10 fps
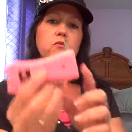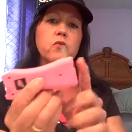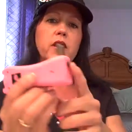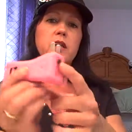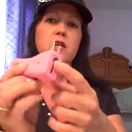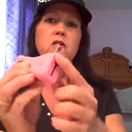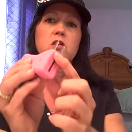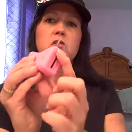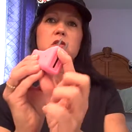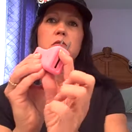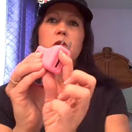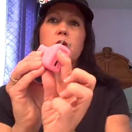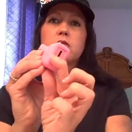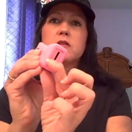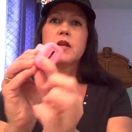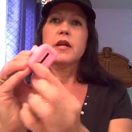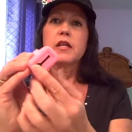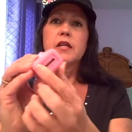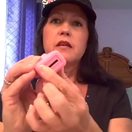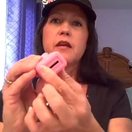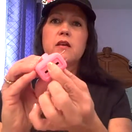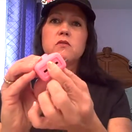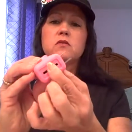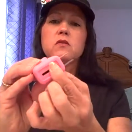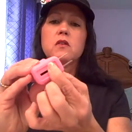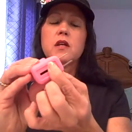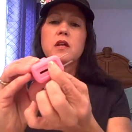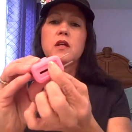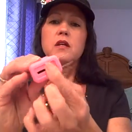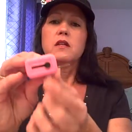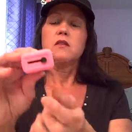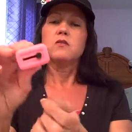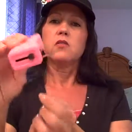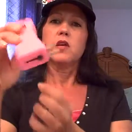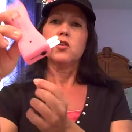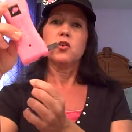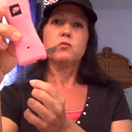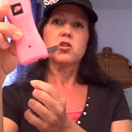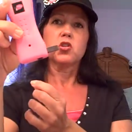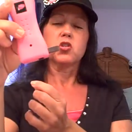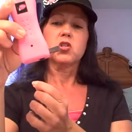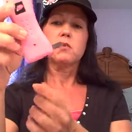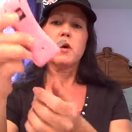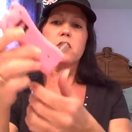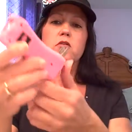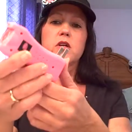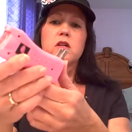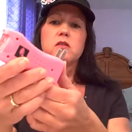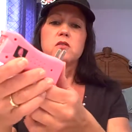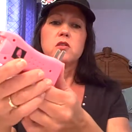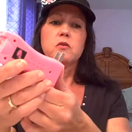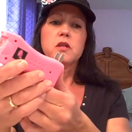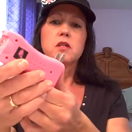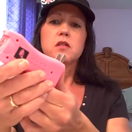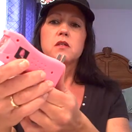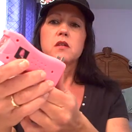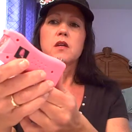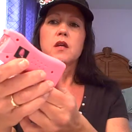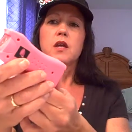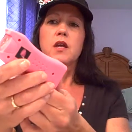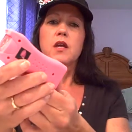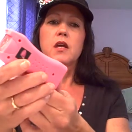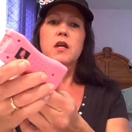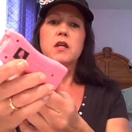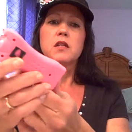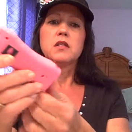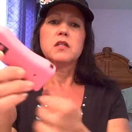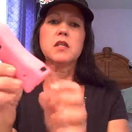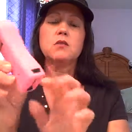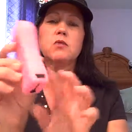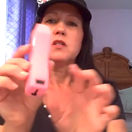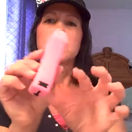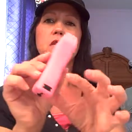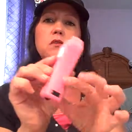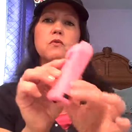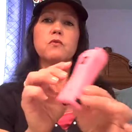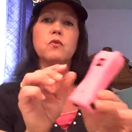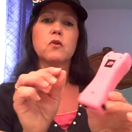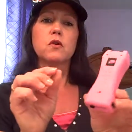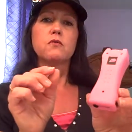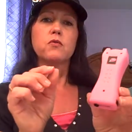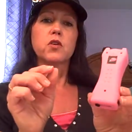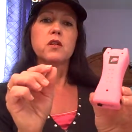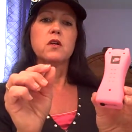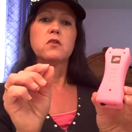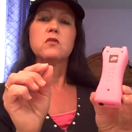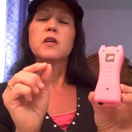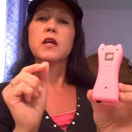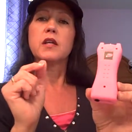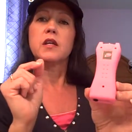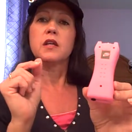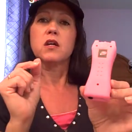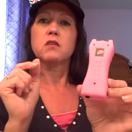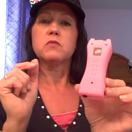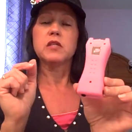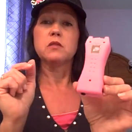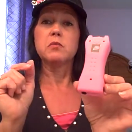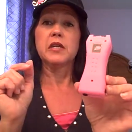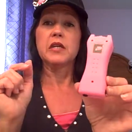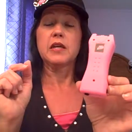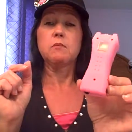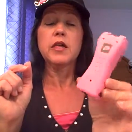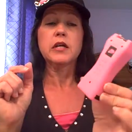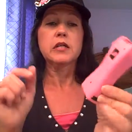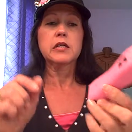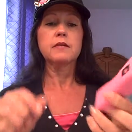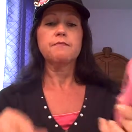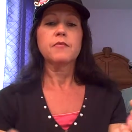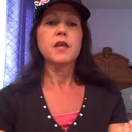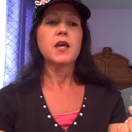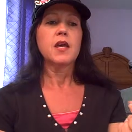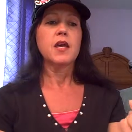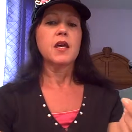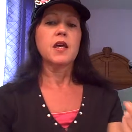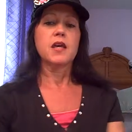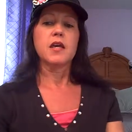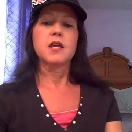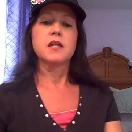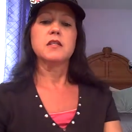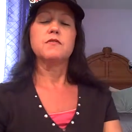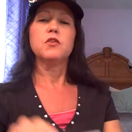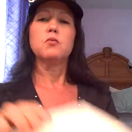Right here, you just go slide in and out so that you can recharge the battery to it. And it retails for $40, and it comes in pink and black. And if